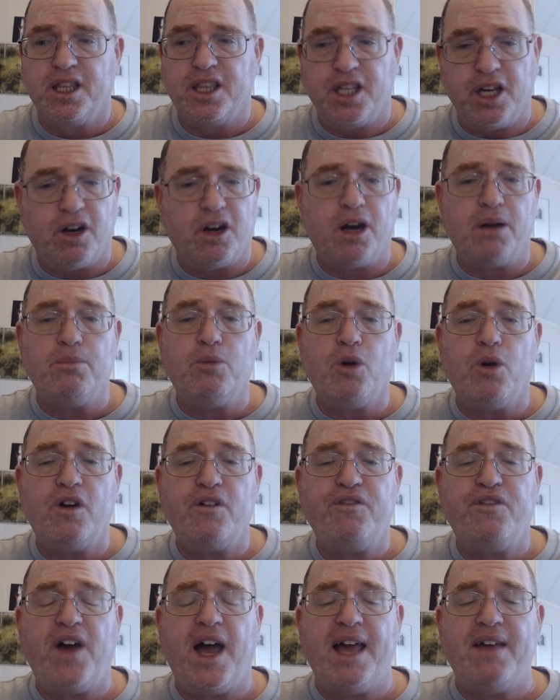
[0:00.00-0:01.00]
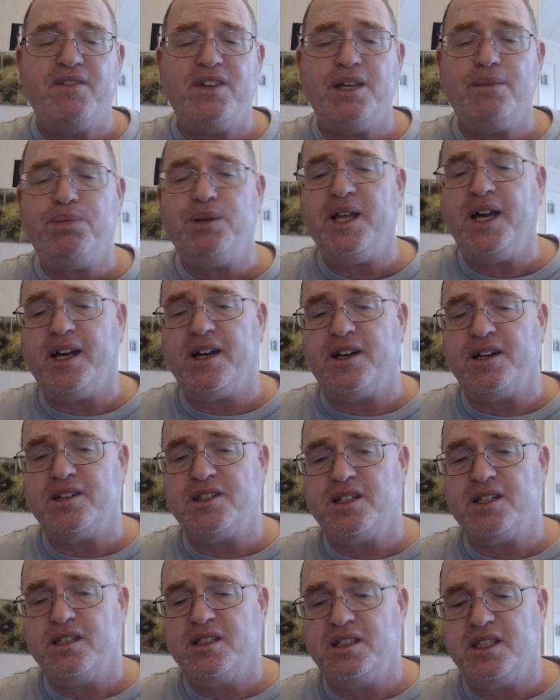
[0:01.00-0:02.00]
there are more 5e
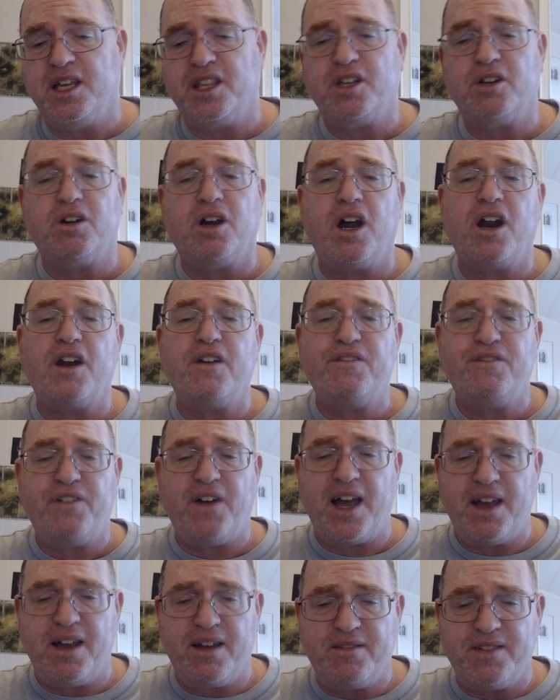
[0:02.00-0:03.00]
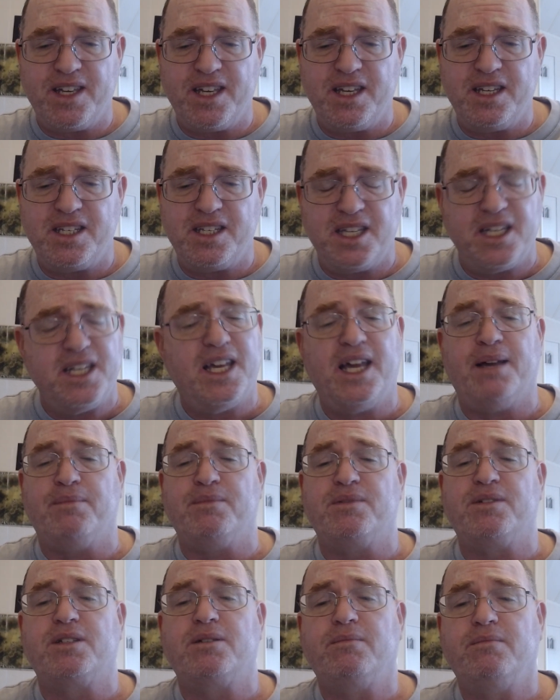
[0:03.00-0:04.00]
players than there are 5e
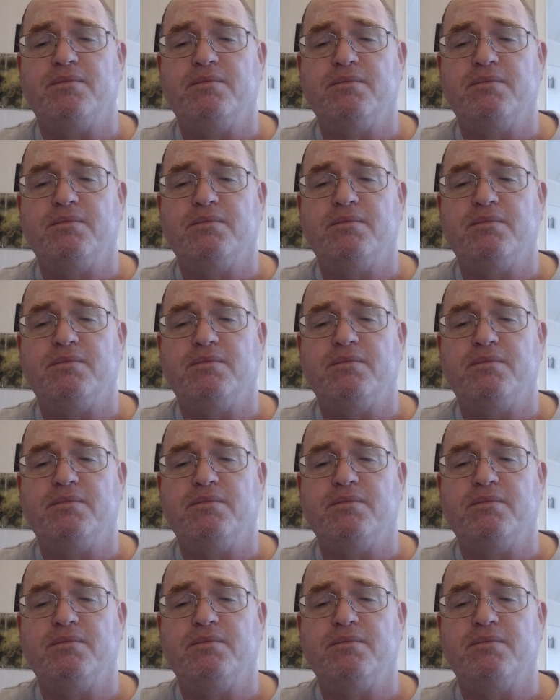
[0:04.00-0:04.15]
DMs.